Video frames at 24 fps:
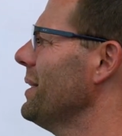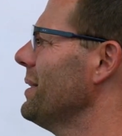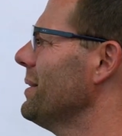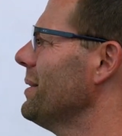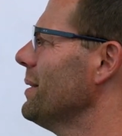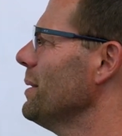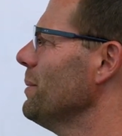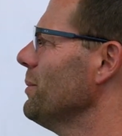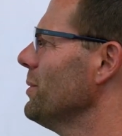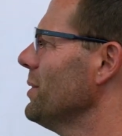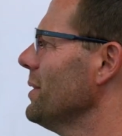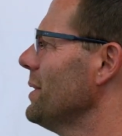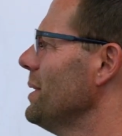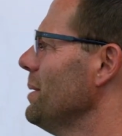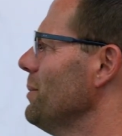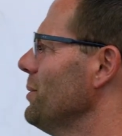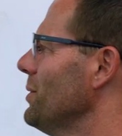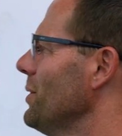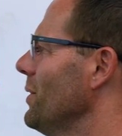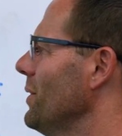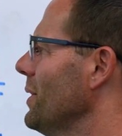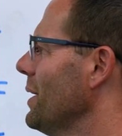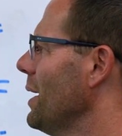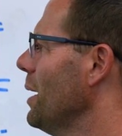that seems to keep
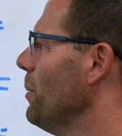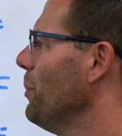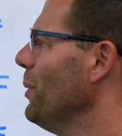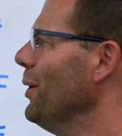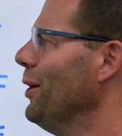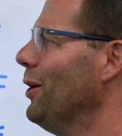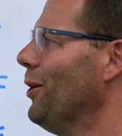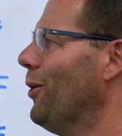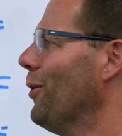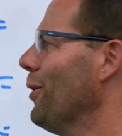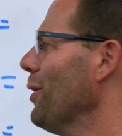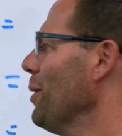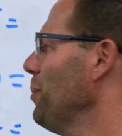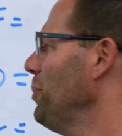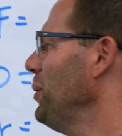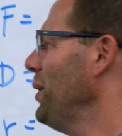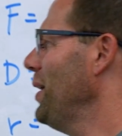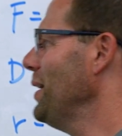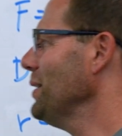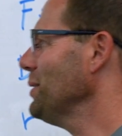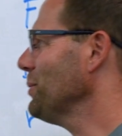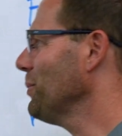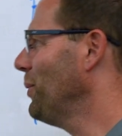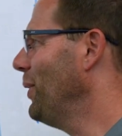showing up, or a
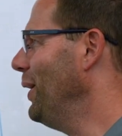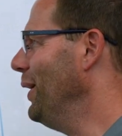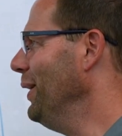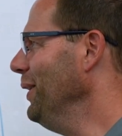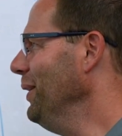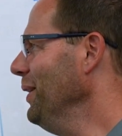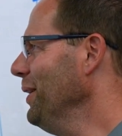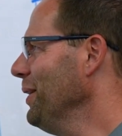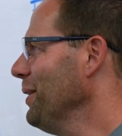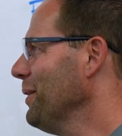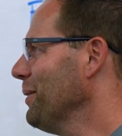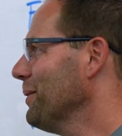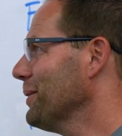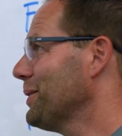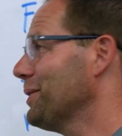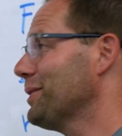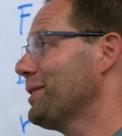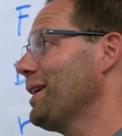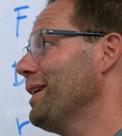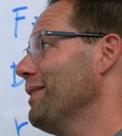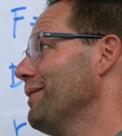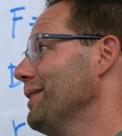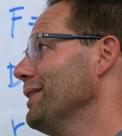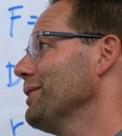+1, which is
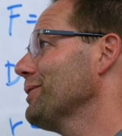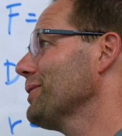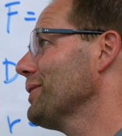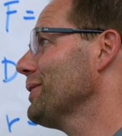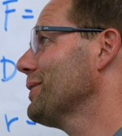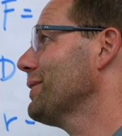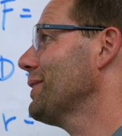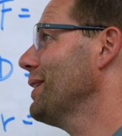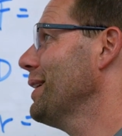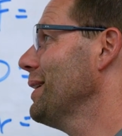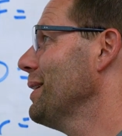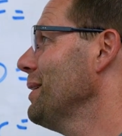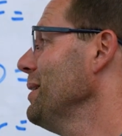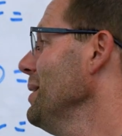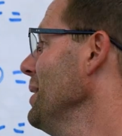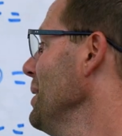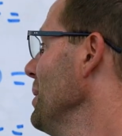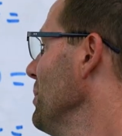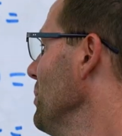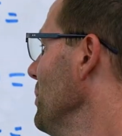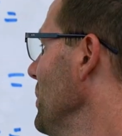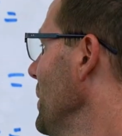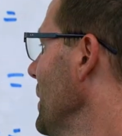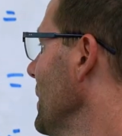kind of interesting,
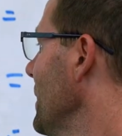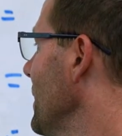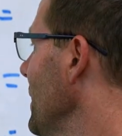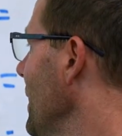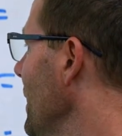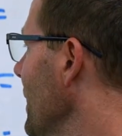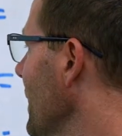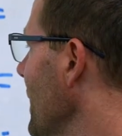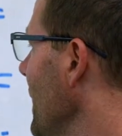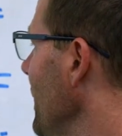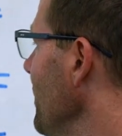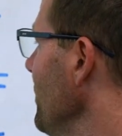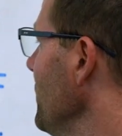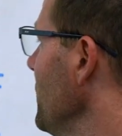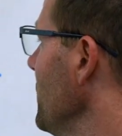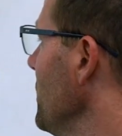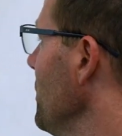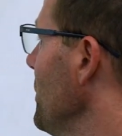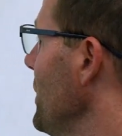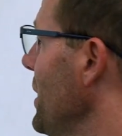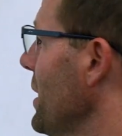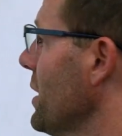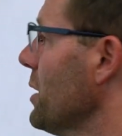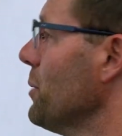but comes
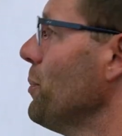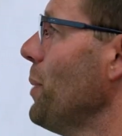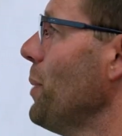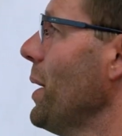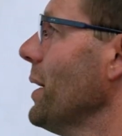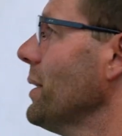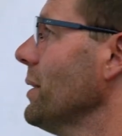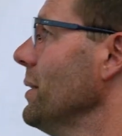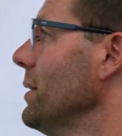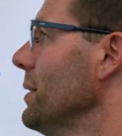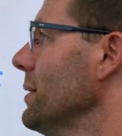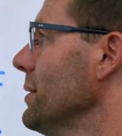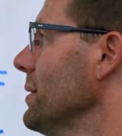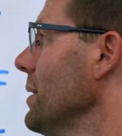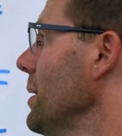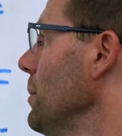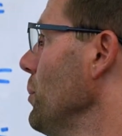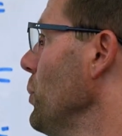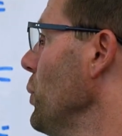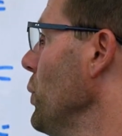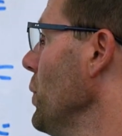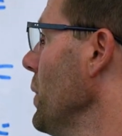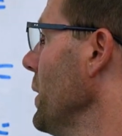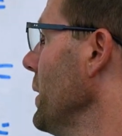to be expected at some
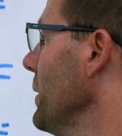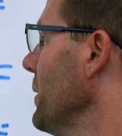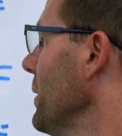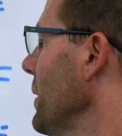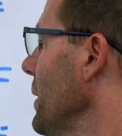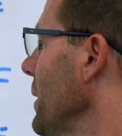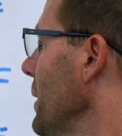point.